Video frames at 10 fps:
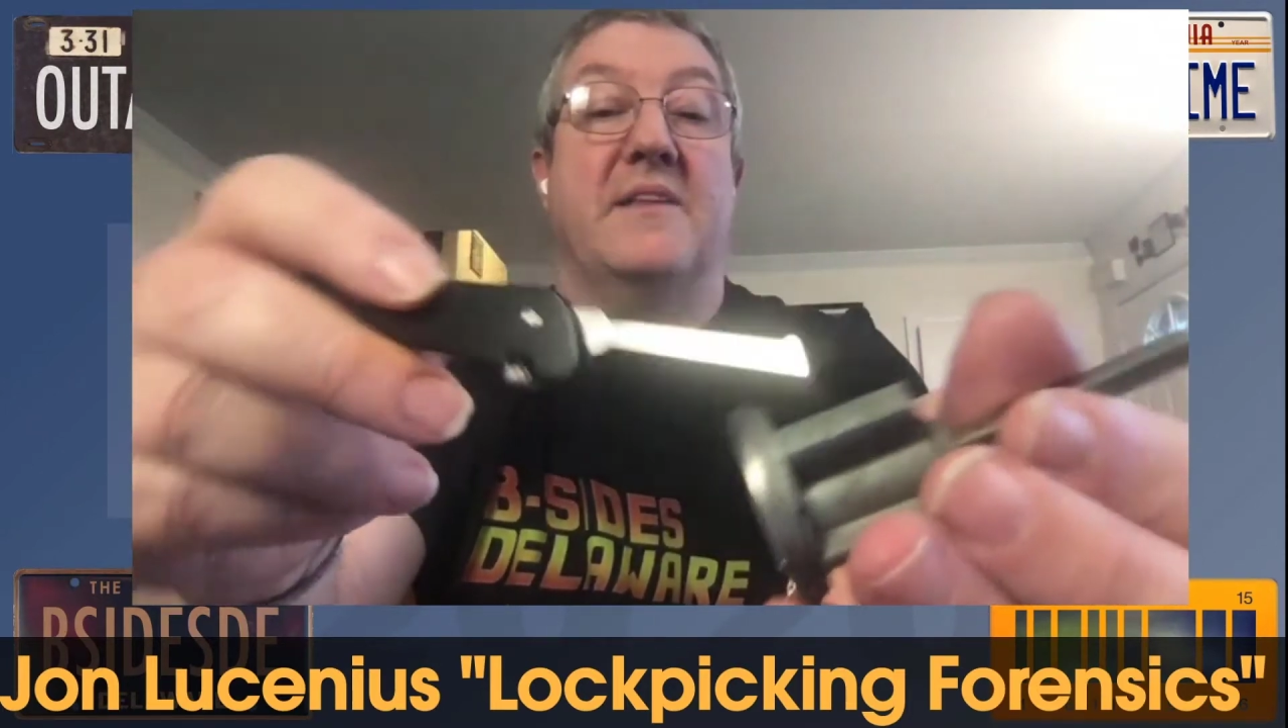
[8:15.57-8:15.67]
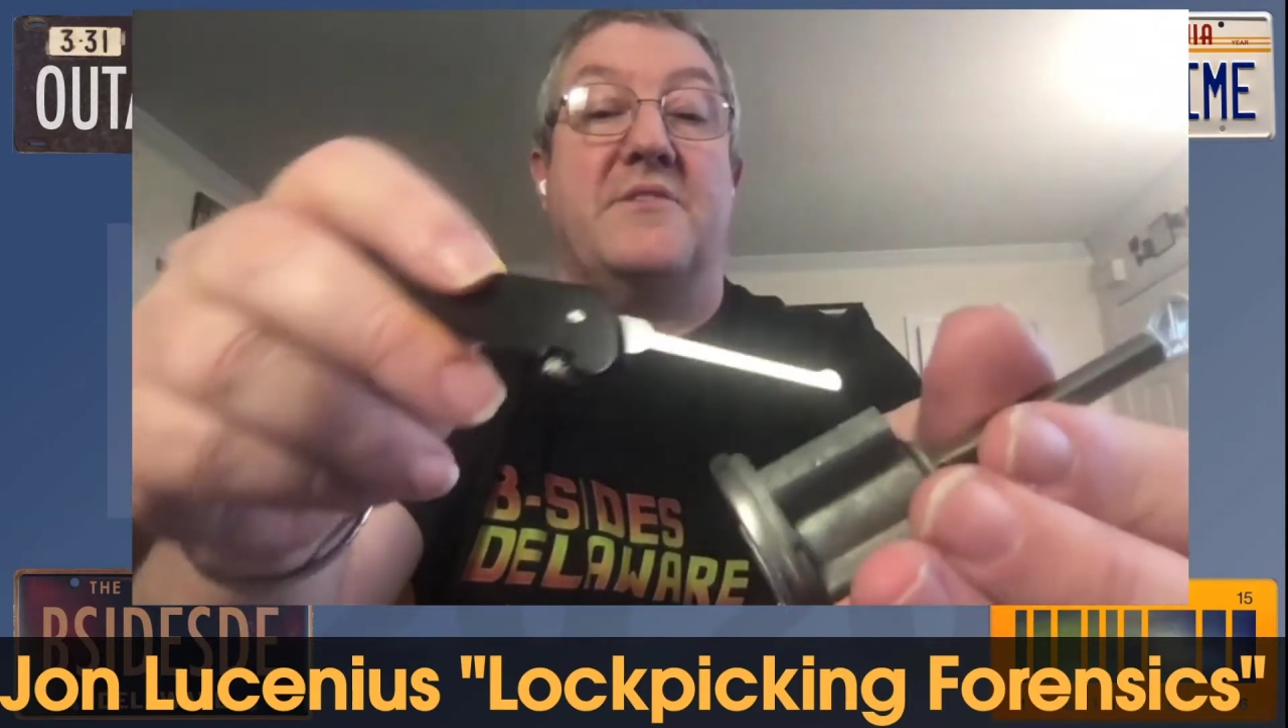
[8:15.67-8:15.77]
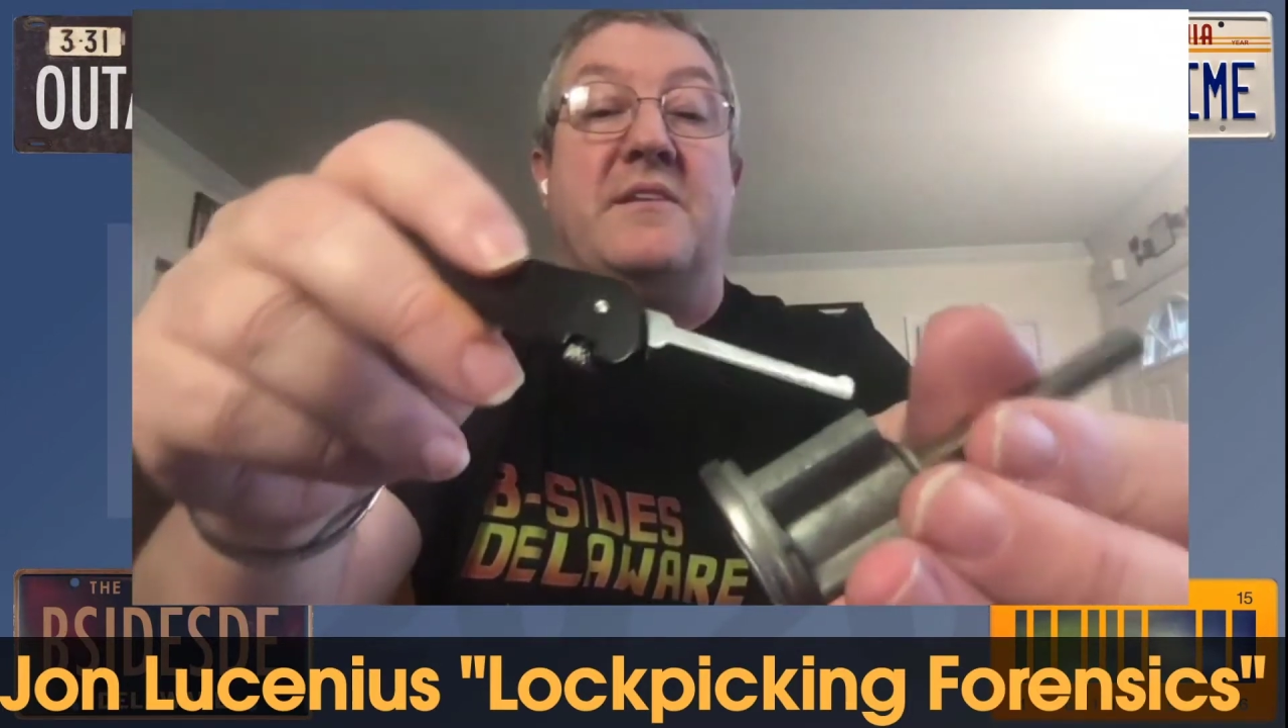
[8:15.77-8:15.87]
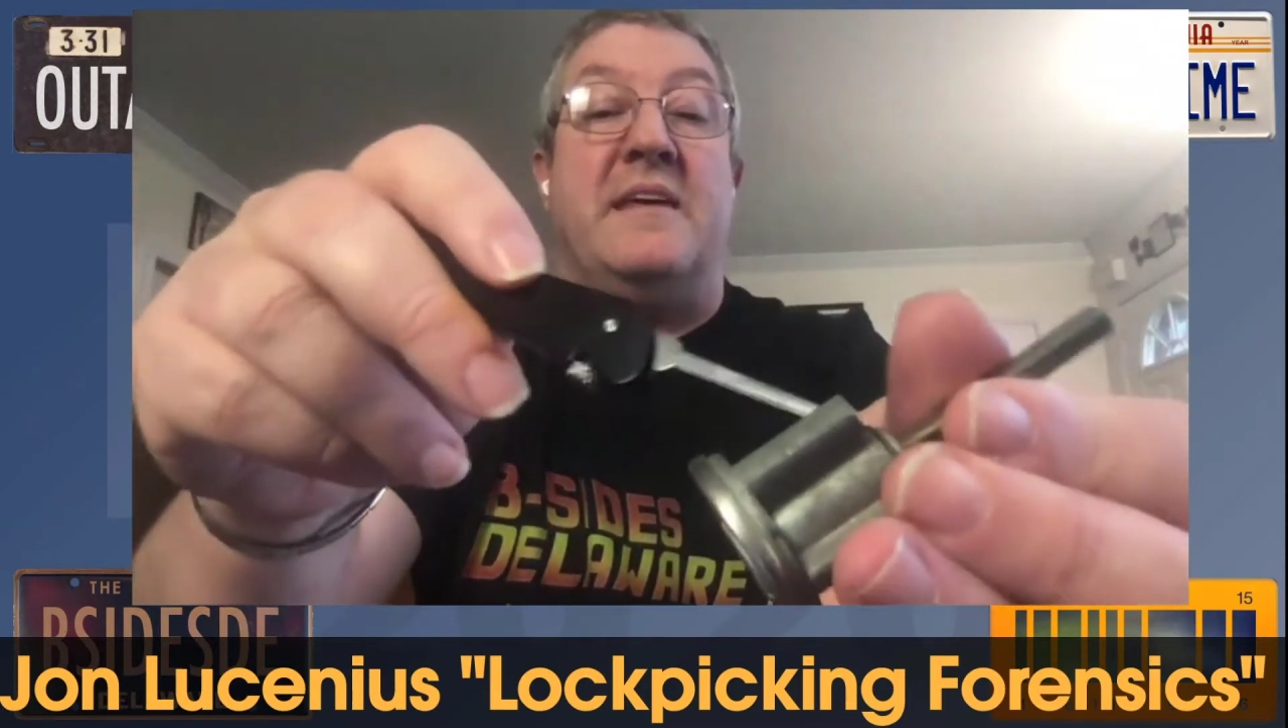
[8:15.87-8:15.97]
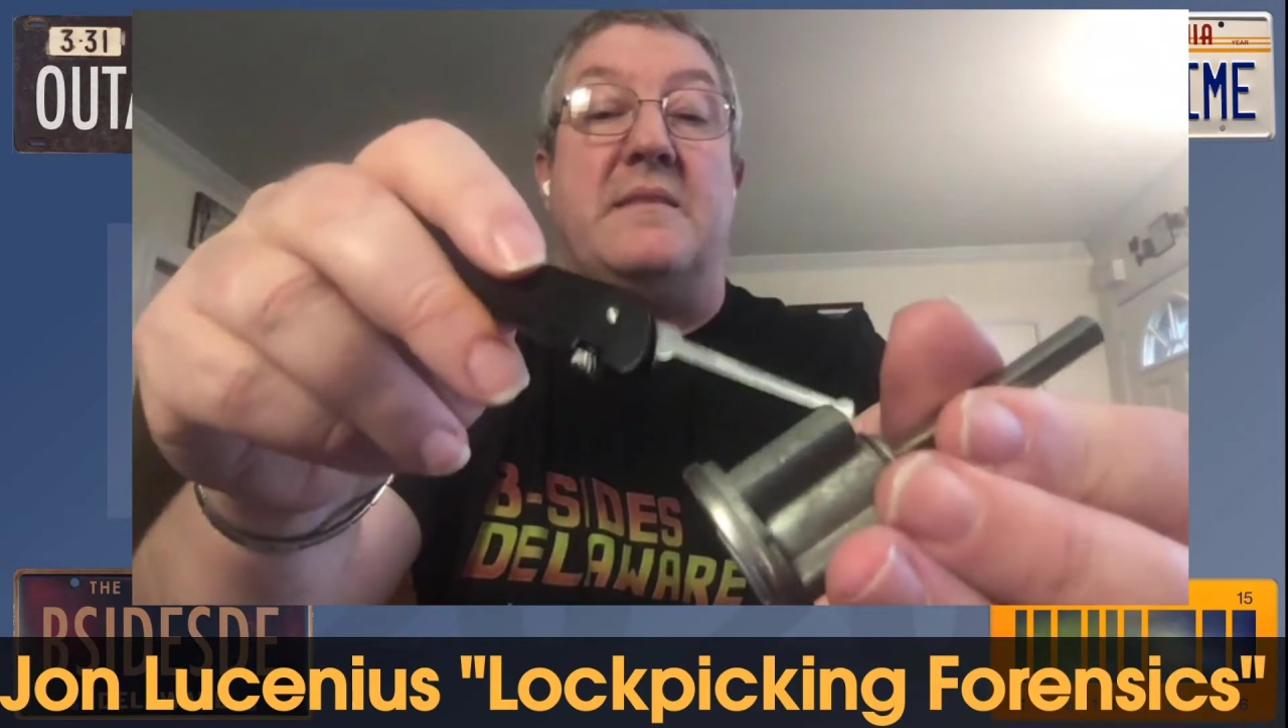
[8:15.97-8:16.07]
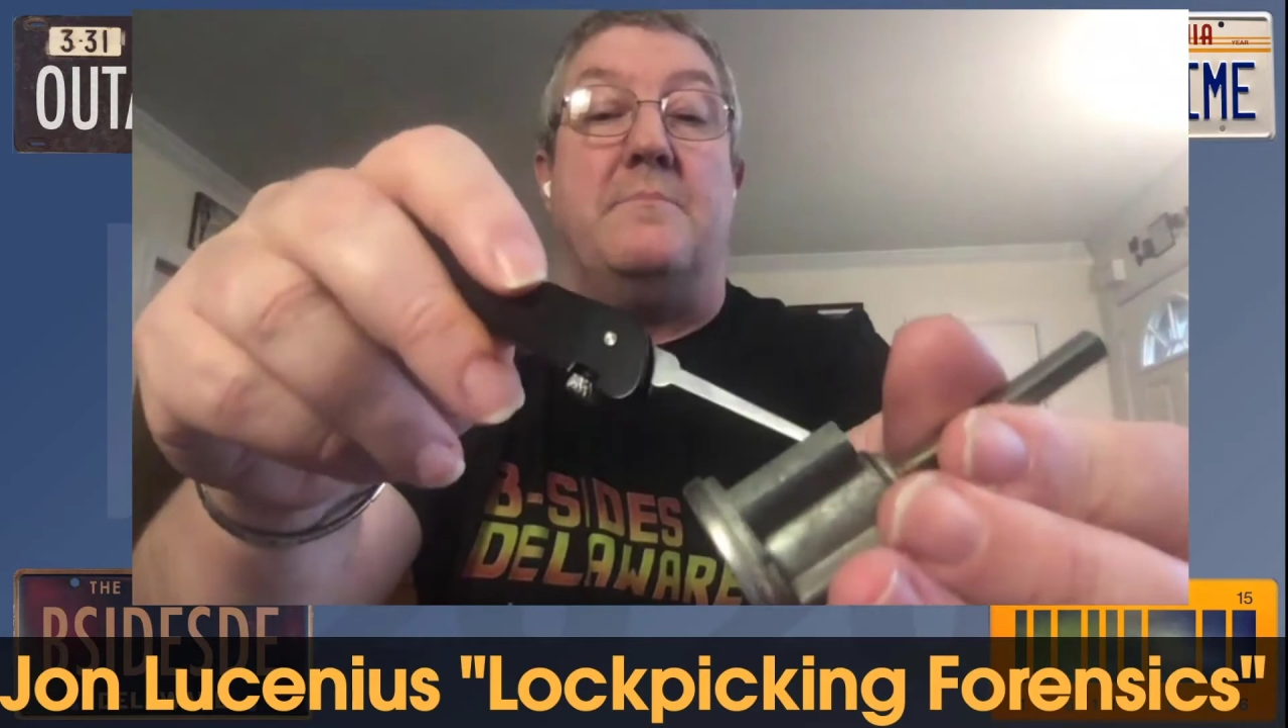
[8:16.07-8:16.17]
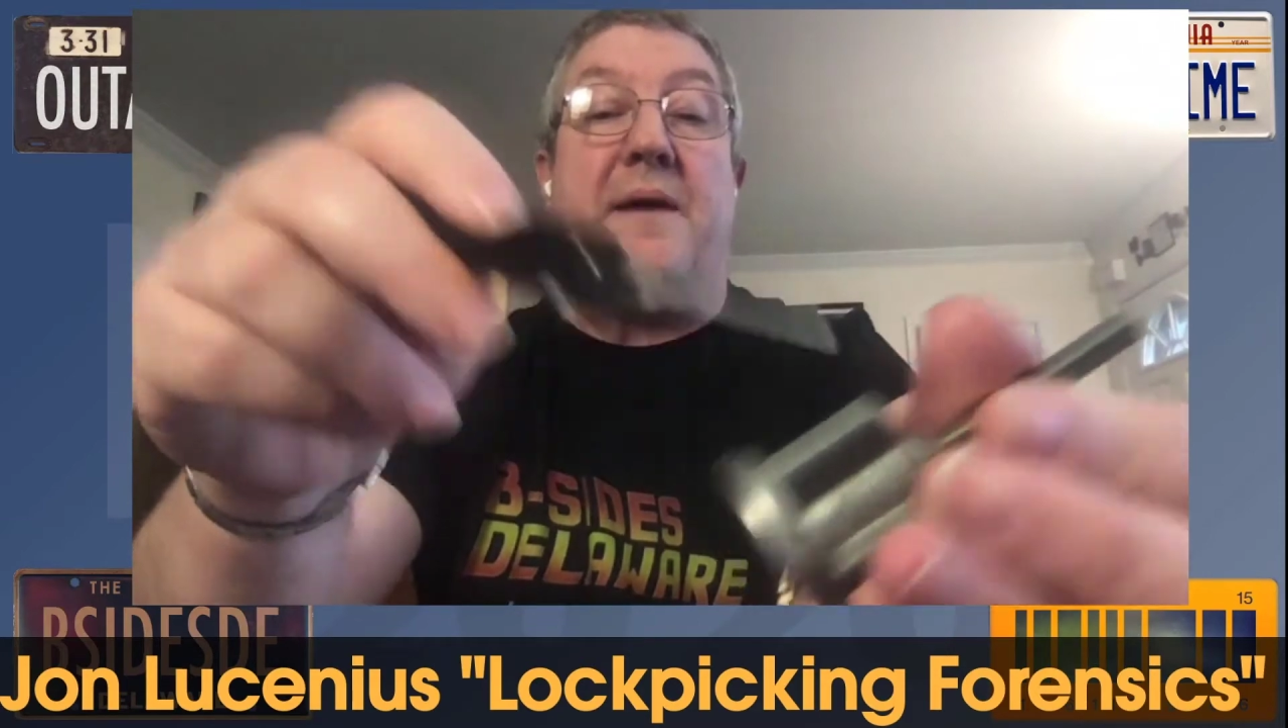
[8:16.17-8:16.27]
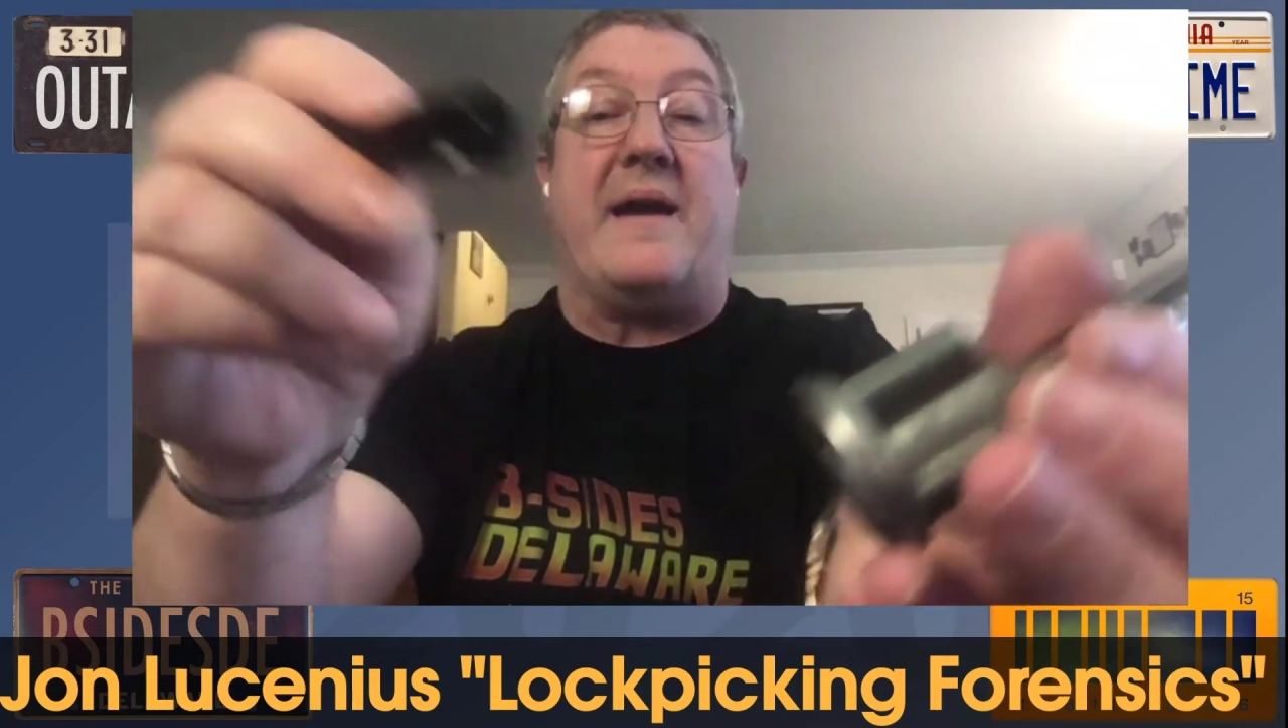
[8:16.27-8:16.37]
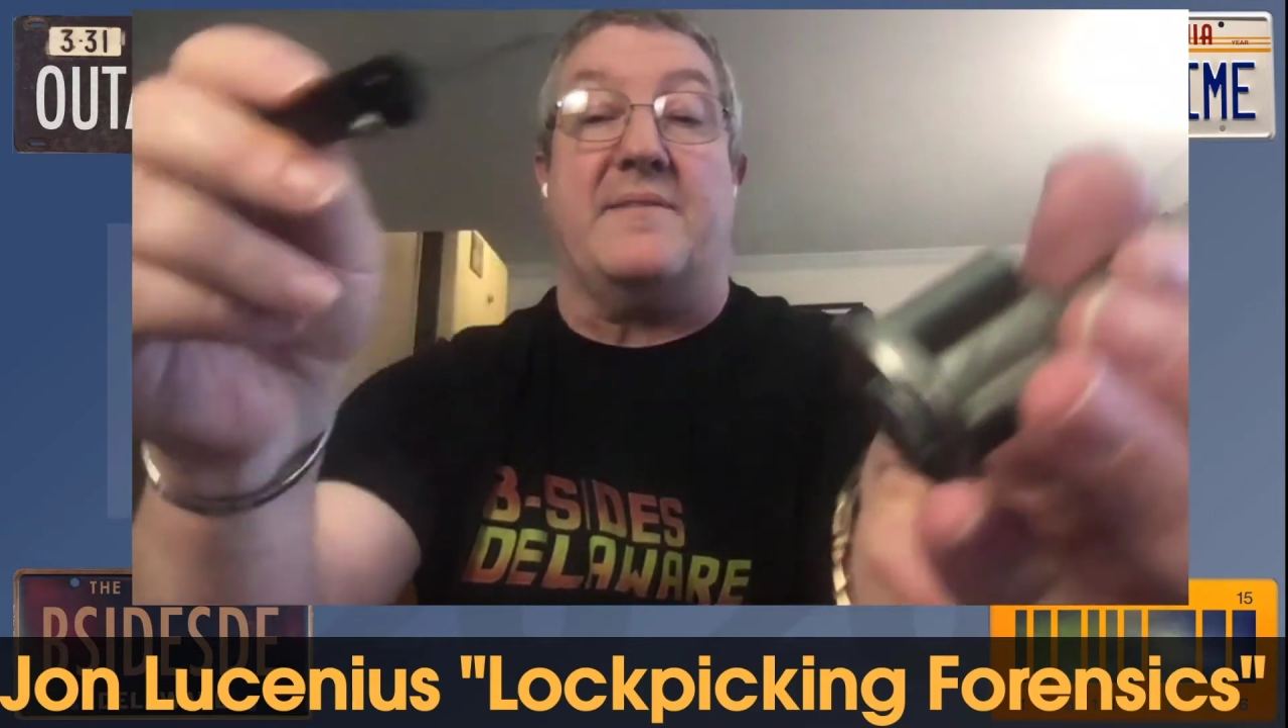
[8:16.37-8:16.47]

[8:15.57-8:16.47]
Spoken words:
It's going to hit the back